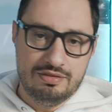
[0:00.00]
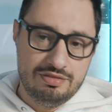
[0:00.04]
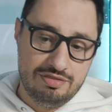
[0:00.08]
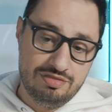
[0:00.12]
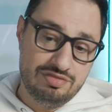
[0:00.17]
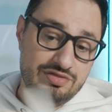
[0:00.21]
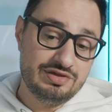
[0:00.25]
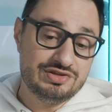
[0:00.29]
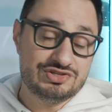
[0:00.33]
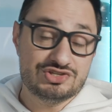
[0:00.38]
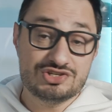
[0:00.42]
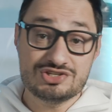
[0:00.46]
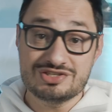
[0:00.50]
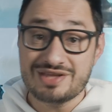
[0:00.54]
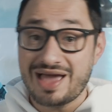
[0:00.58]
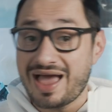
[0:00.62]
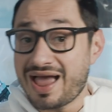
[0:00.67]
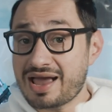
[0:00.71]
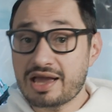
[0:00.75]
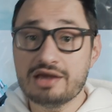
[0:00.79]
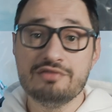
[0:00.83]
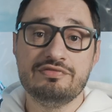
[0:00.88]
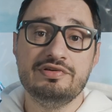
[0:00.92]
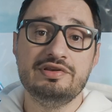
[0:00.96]
This
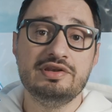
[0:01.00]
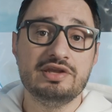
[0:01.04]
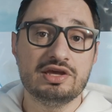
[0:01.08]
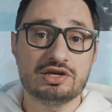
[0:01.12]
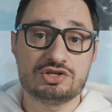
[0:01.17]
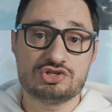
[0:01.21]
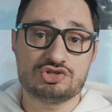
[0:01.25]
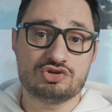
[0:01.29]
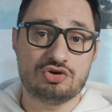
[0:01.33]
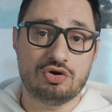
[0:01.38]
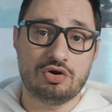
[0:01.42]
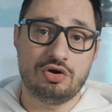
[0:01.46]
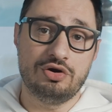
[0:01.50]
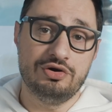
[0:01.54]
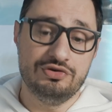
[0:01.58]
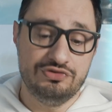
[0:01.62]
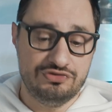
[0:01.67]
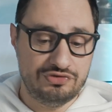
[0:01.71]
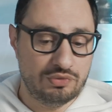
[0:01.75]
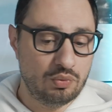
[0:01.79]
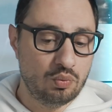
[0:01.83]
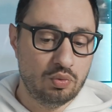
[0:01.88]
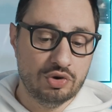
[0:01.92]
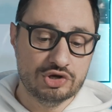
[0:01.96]
stack of index
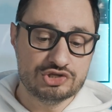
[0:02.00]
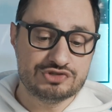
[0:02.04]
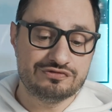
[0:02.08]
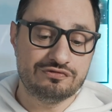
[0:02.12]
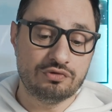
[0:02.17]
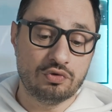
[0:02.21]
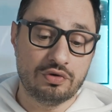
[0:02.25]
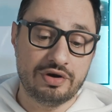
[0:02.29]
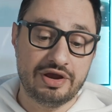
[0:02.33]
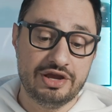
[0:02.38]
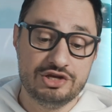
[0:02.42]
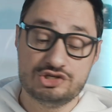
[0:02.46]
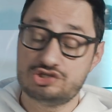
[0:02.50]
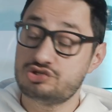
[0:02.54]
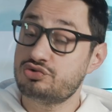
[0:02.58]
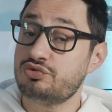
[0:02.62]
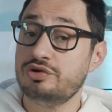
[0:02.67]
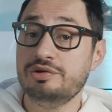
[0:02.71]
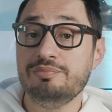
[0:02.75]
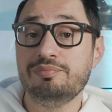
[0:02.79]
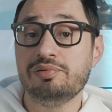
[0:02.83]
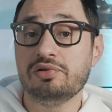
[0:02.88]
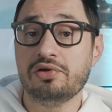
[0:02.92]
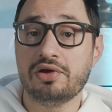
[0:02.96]
cards was for a
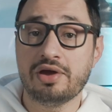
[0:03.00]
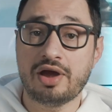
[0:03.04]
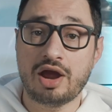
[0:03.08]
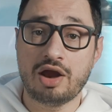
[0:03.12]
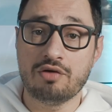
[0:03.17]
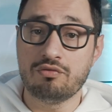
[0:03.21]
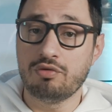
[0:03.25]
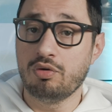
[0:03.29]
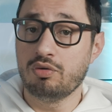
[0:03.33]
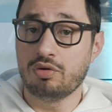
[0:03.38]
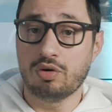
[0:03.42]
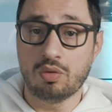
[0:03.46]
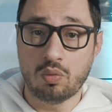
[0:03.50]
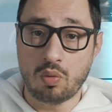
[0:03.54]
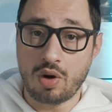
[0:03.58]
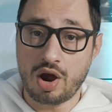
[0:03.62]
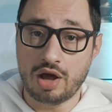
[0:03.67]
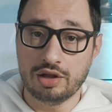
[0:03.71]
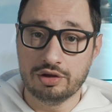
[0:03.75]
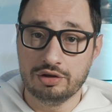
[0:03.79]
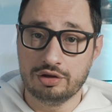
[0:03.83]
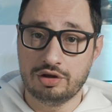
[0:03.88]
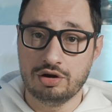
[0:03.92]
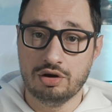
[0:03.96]
screenplay I wrote a
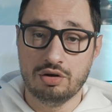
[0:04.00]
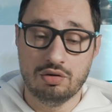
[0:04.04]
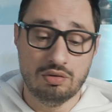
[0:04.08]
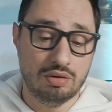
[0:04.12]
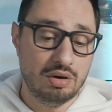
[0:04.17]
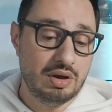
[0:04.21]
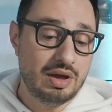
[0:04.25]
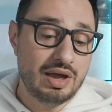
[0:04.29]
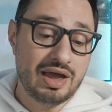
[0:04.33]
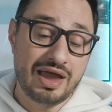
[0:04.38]
while ago,